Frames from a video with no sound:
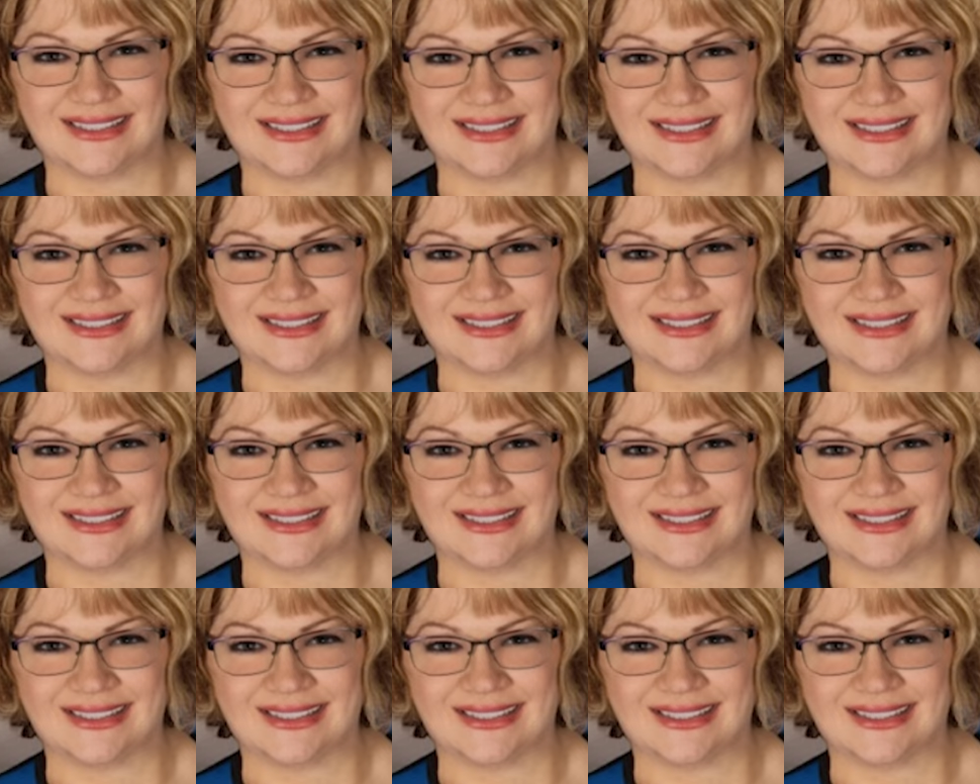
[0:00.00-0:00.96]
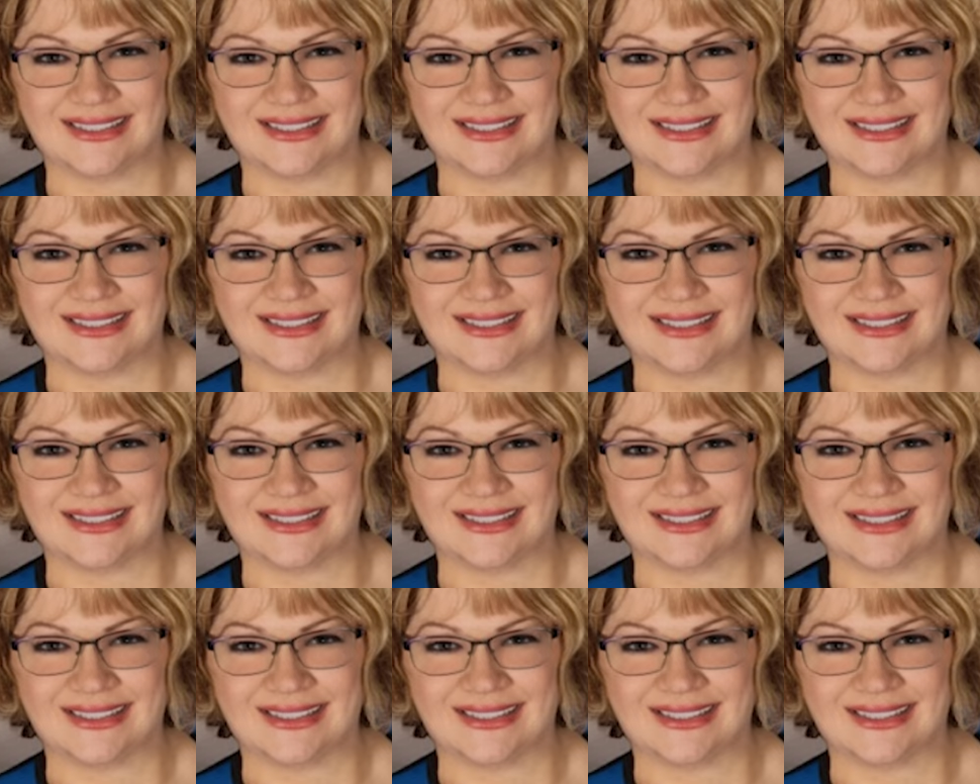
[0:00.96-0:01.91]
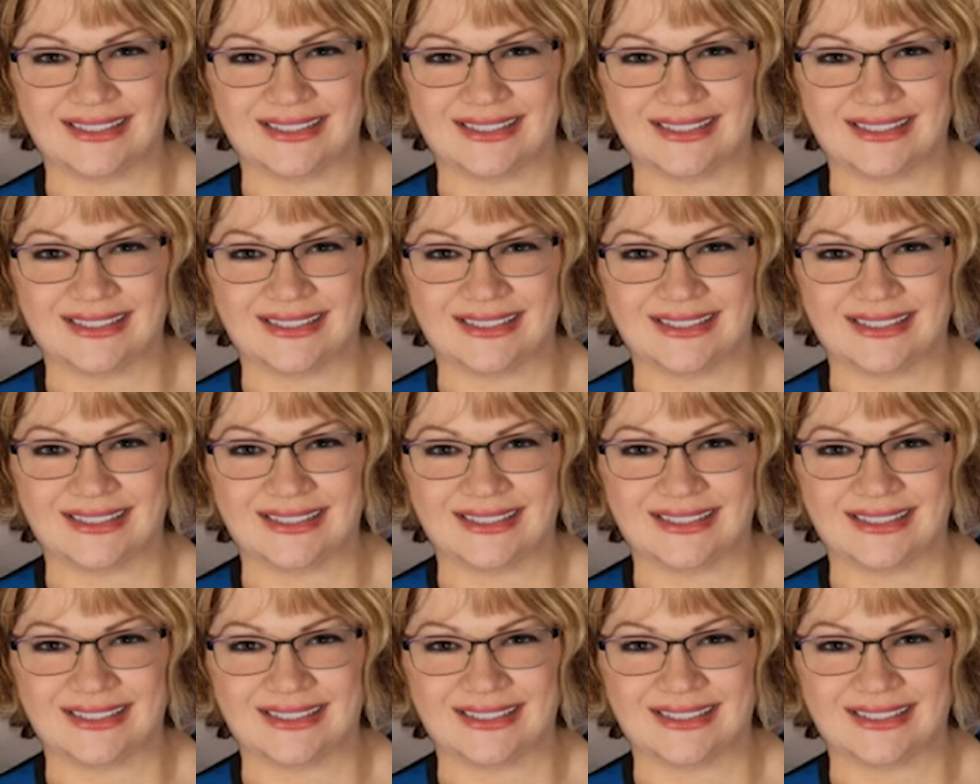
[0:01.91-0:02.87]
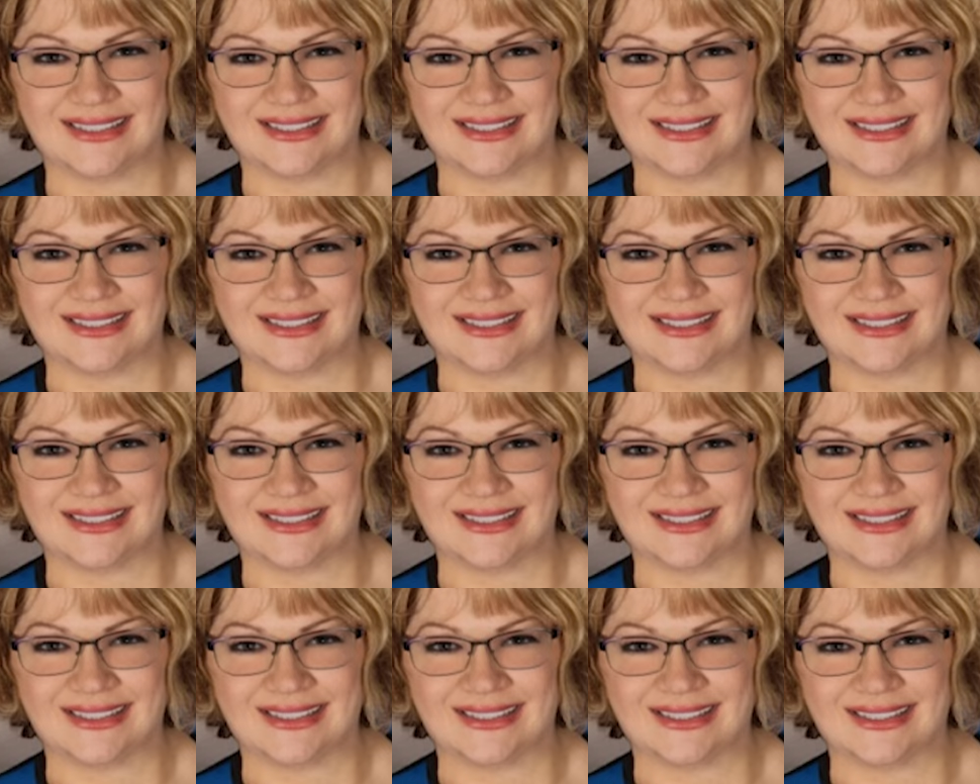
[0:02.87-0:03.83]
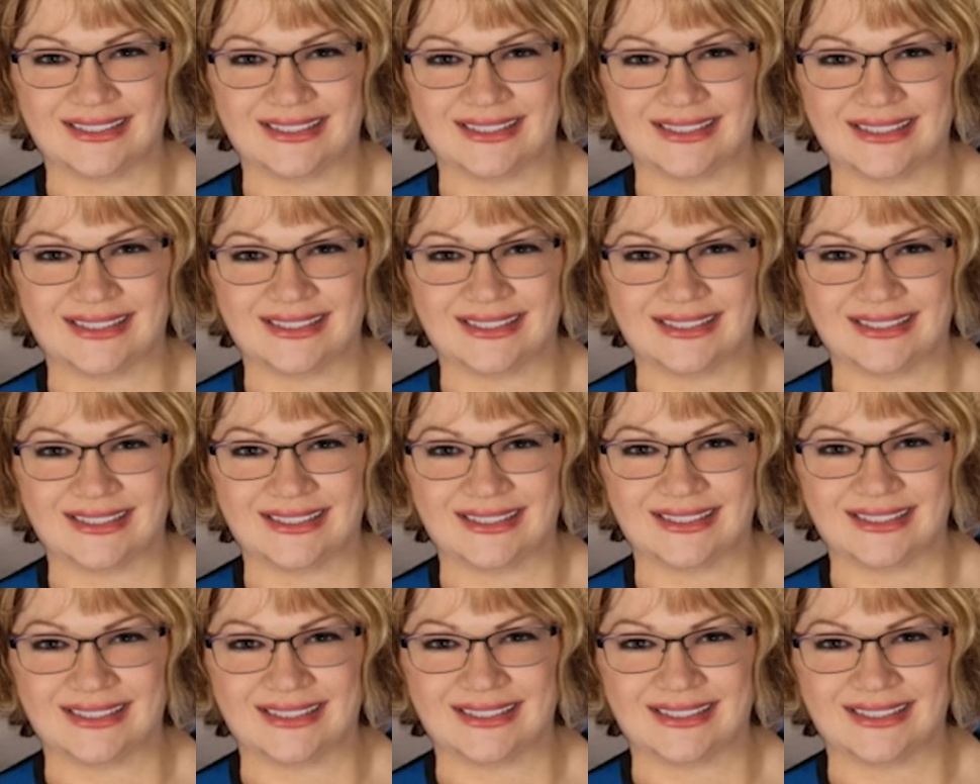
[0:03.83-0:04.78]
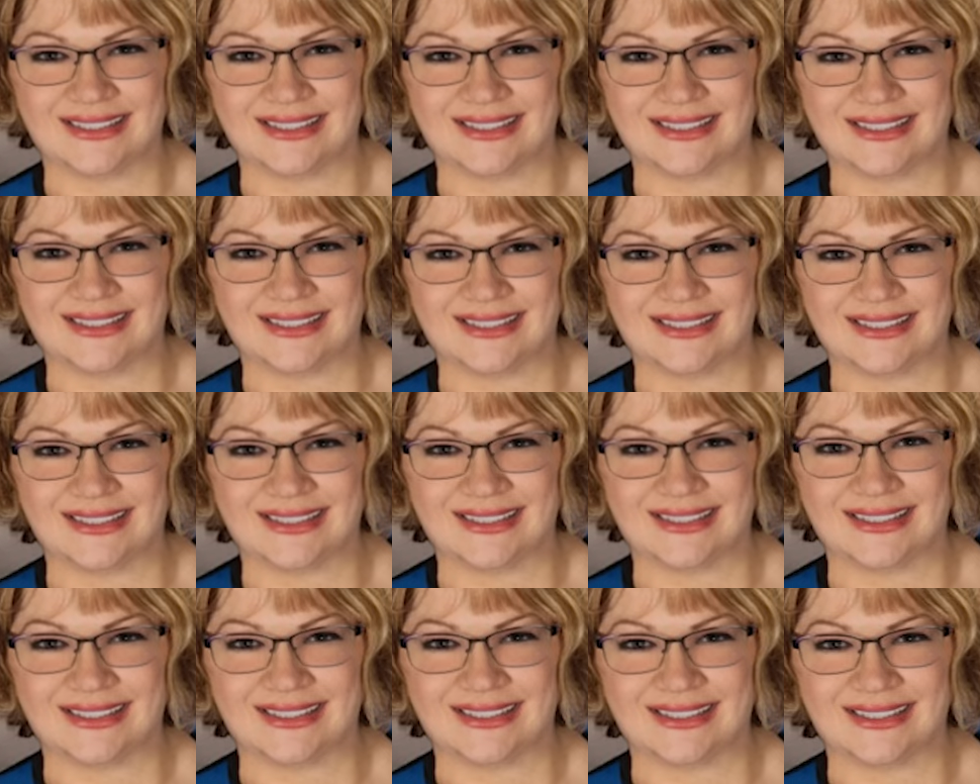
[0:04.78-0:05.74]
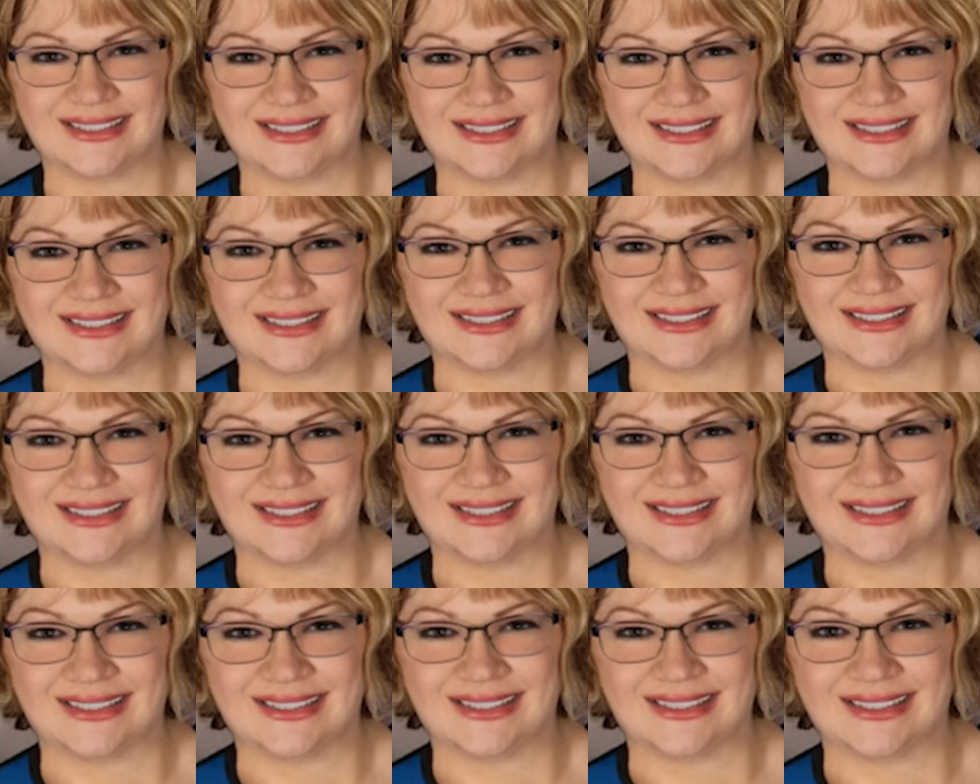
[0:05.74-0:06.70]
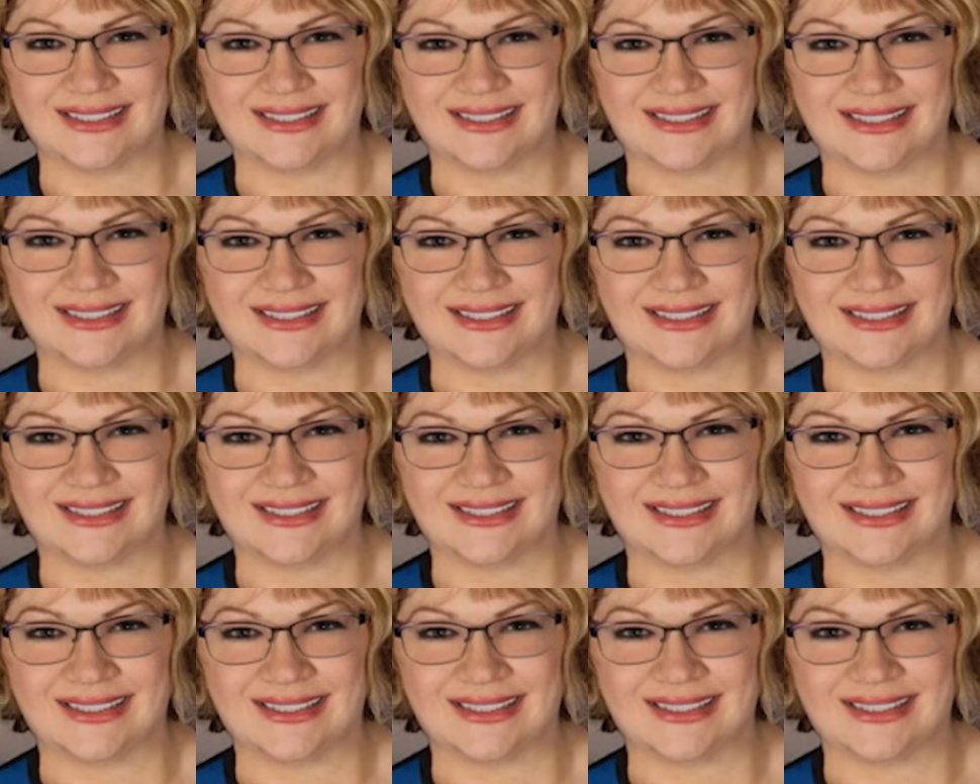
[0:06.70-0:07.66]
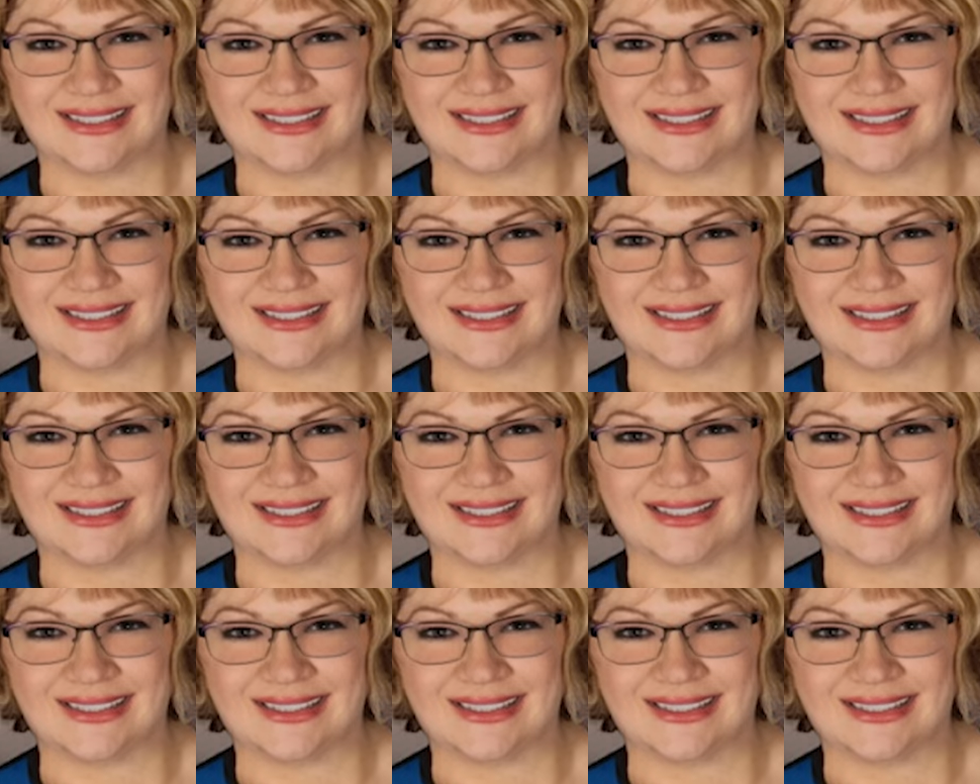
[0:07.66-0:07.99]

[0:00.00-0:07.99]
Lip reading: (silent)